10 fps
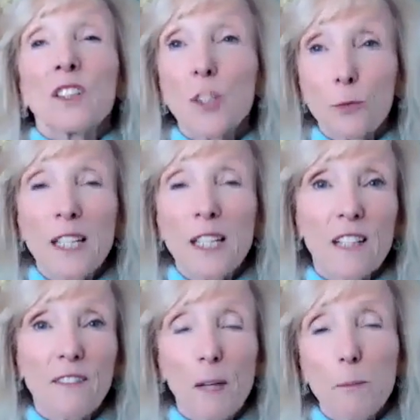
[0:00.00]
to raise
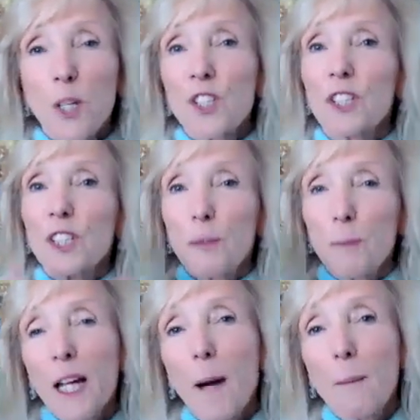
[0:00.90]
our vibration to
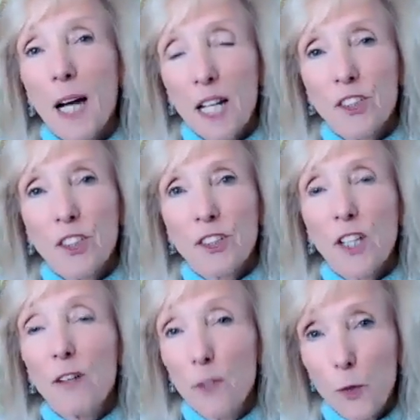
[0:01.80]
become conscious
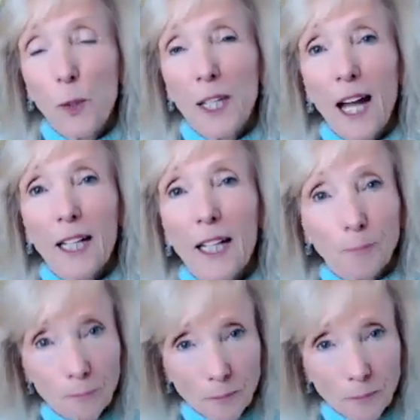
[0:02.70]
of who we are